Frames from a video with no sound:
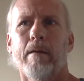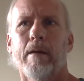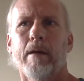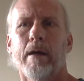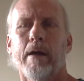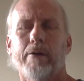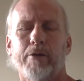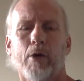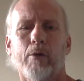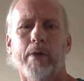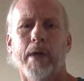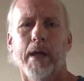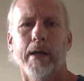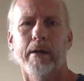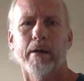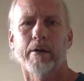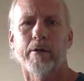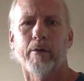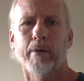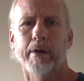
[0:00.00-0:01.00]
It's okay to
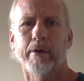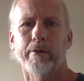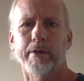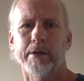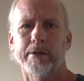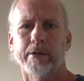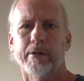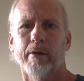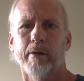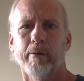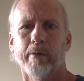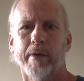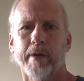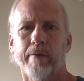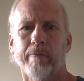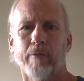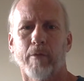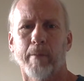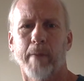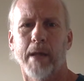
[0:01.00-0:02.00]
agree or disagree with the
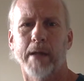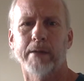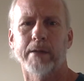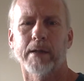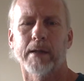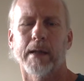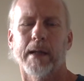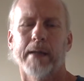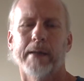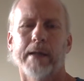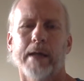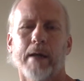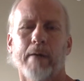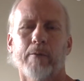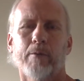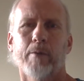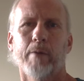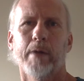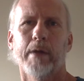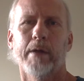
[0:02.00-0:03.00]
information. A lot of
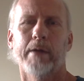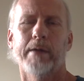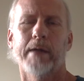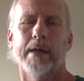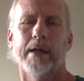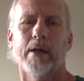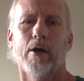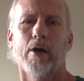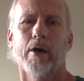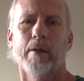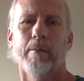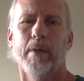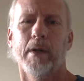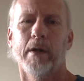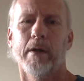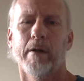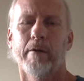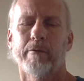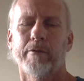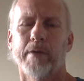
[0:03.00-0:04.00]
times we take an
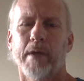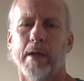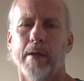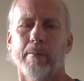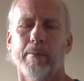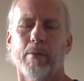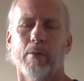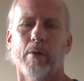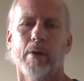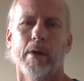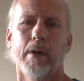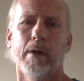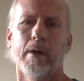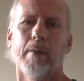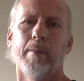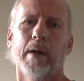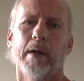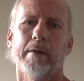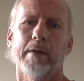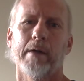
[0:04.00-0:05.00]
argumentative standpoint
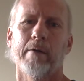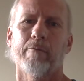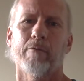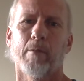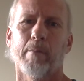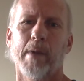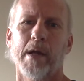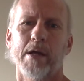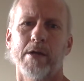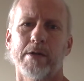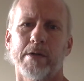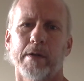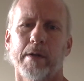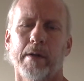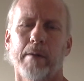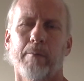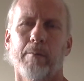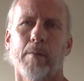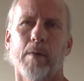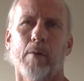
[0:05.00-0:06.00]
about the
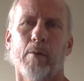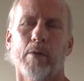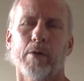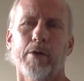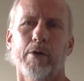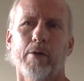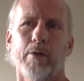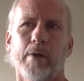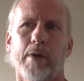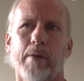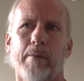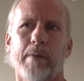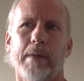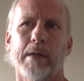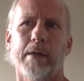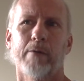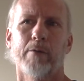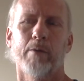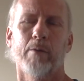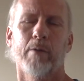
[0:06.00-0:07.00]
information, but we're doing it
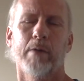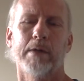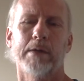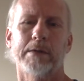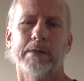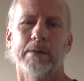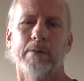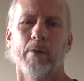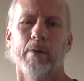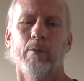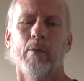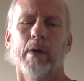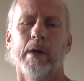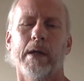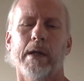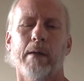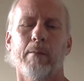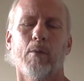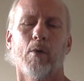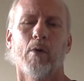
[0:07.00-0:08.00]
because we want to
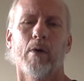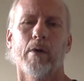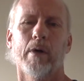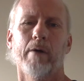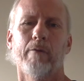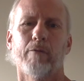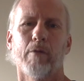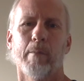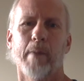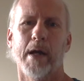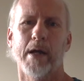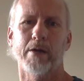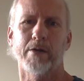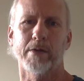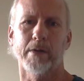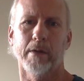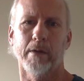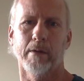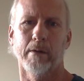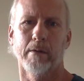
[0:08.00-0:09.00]
get more
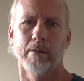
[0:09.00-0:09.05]
information,